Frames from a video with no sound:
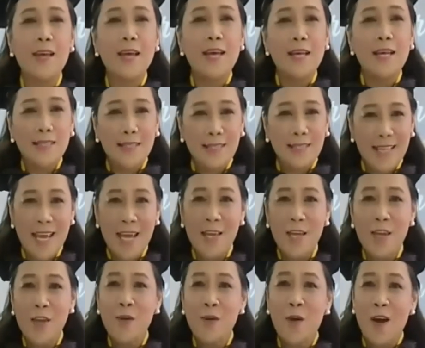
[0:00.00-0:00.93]
Seeing
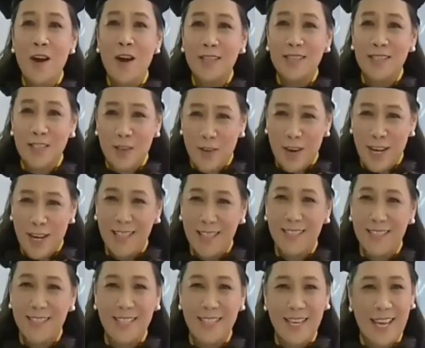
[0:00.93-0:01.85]
you on screen
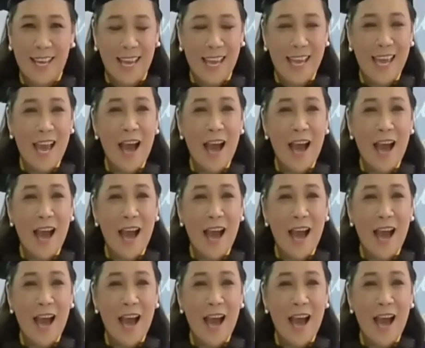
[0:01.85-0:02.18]
today,